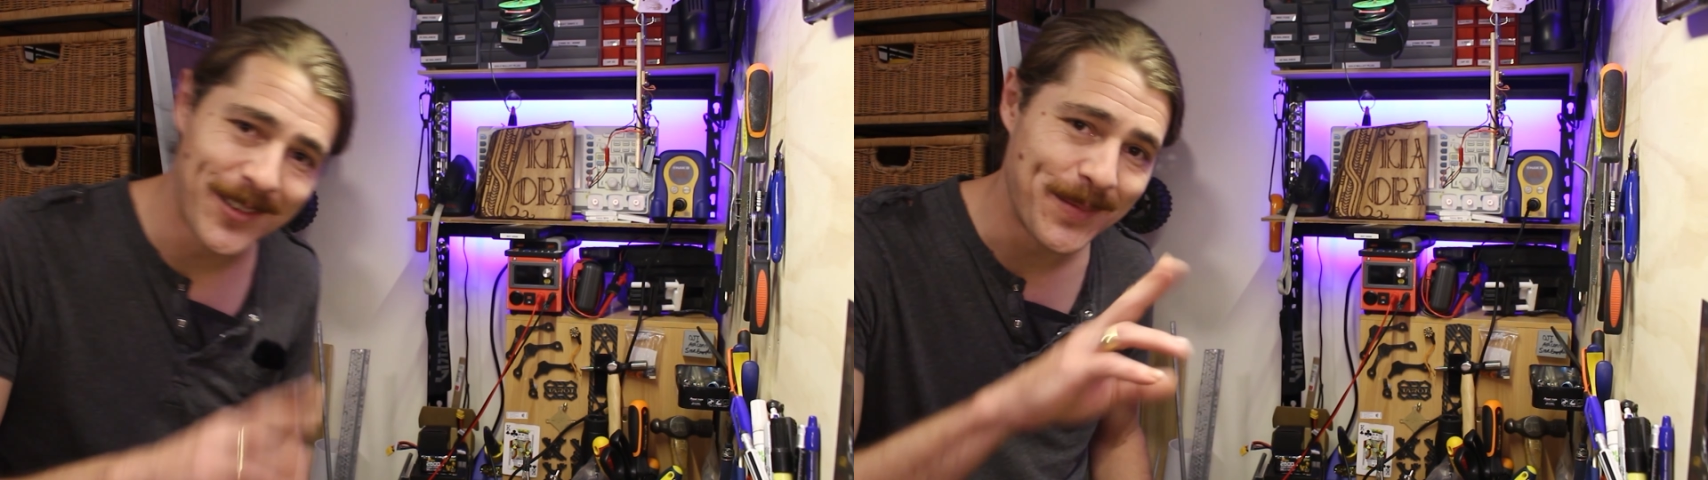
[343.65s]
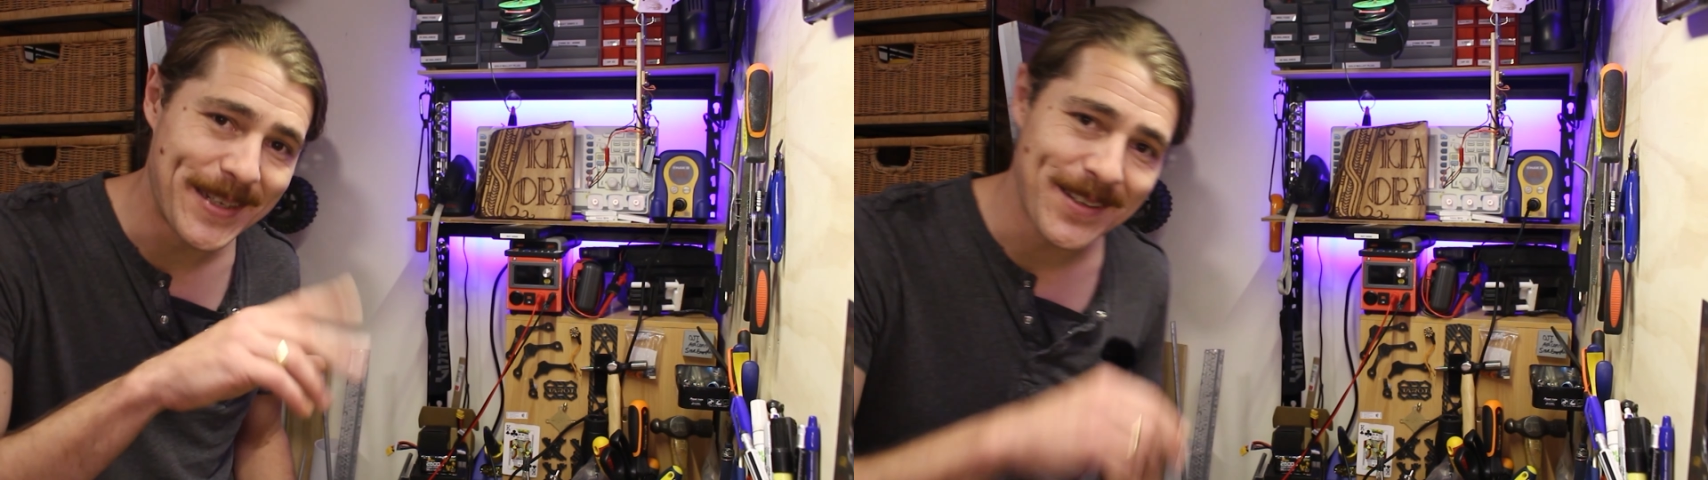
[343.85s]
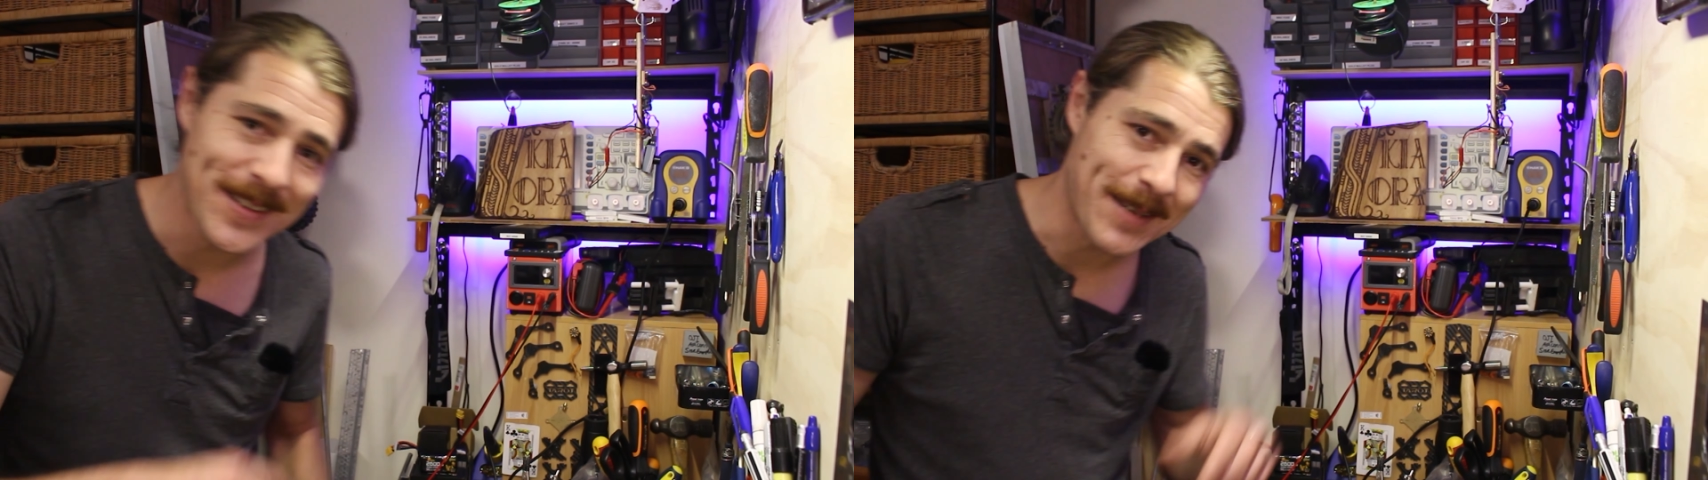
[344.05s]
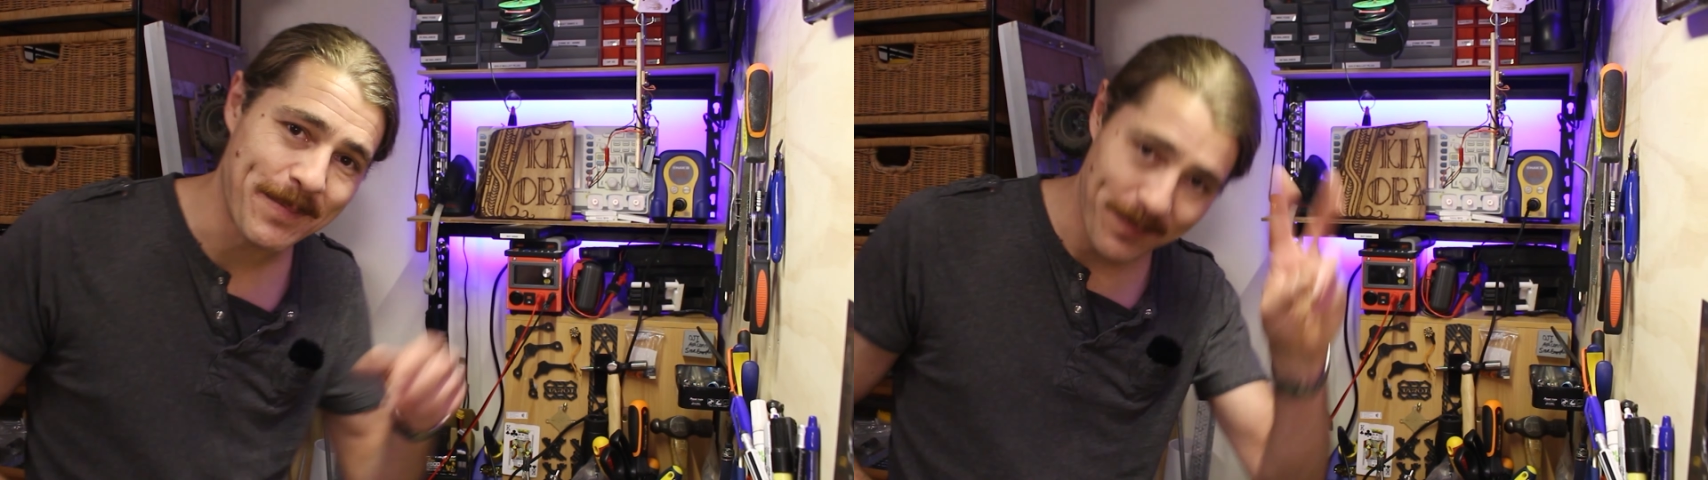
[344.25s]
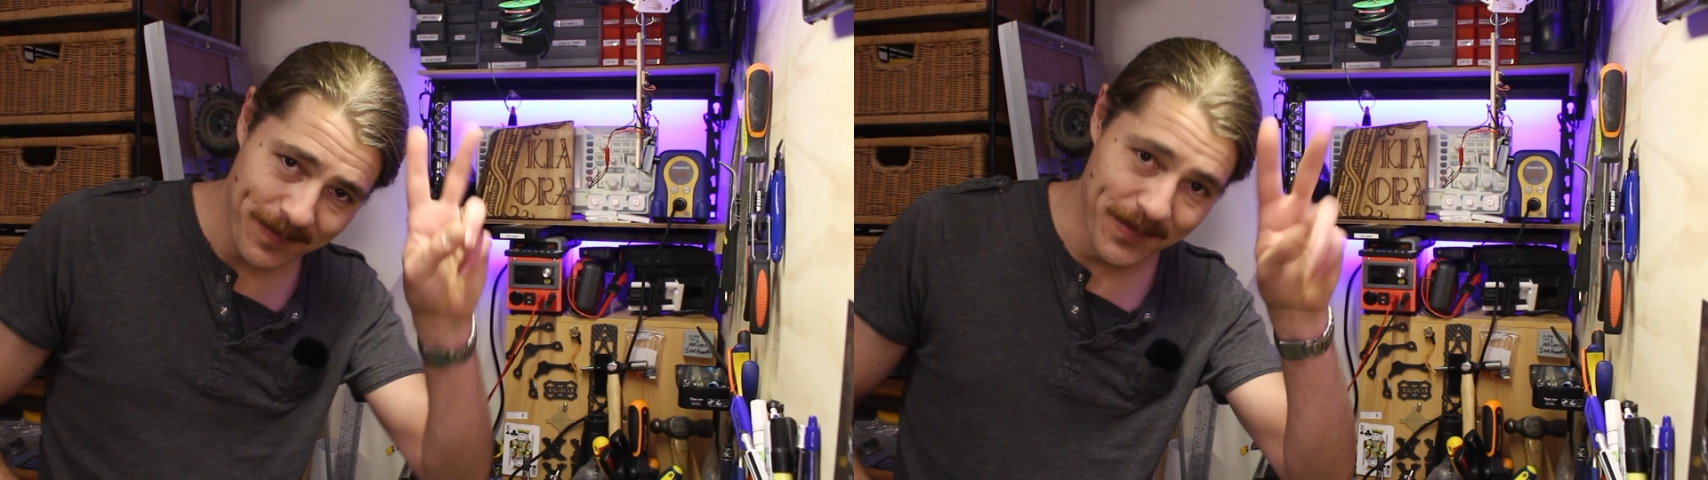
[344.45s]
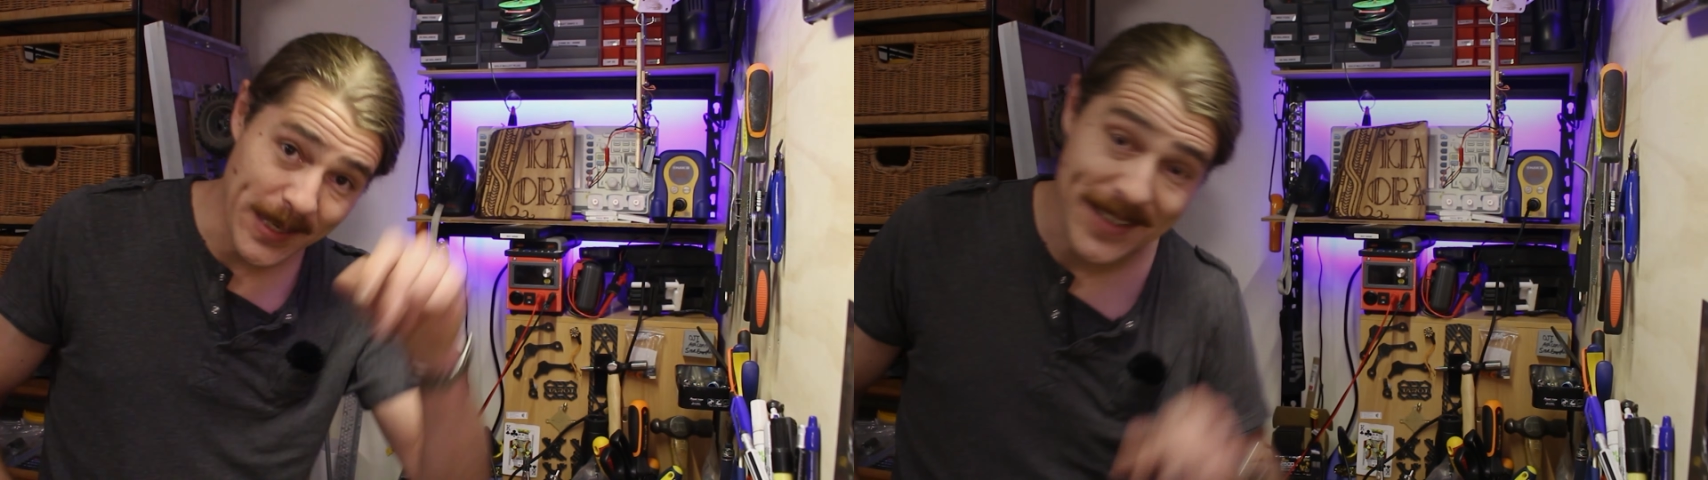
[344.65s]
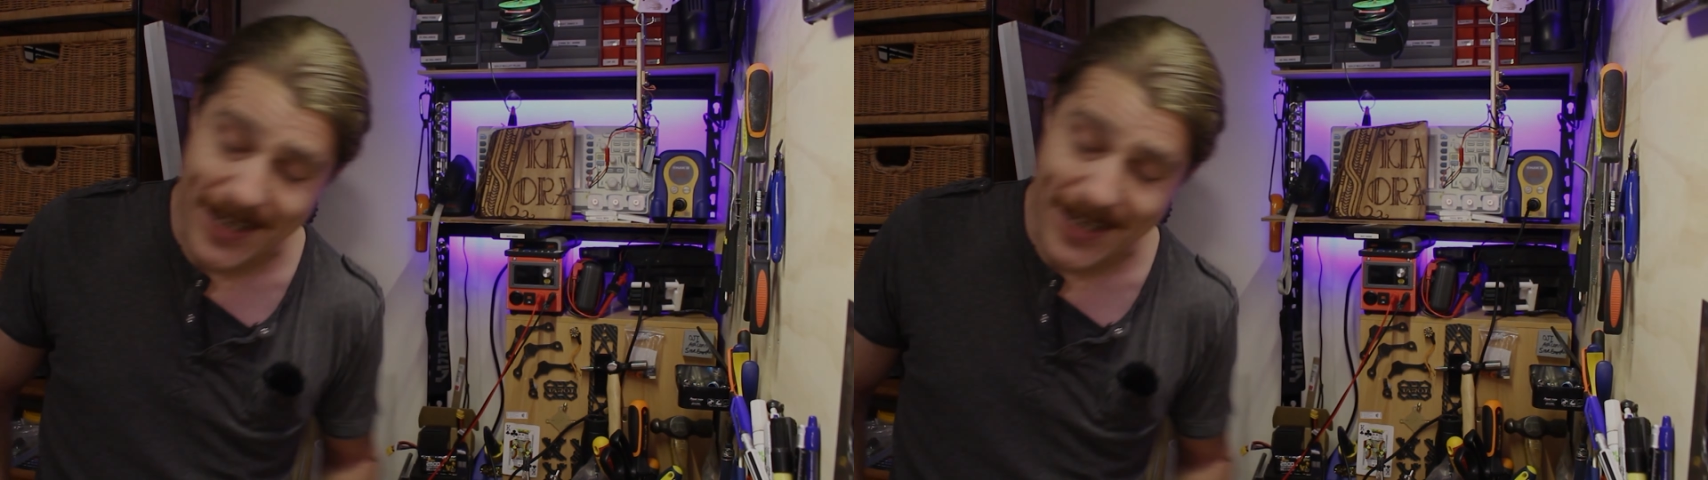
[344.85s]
2 minutes or something. Peace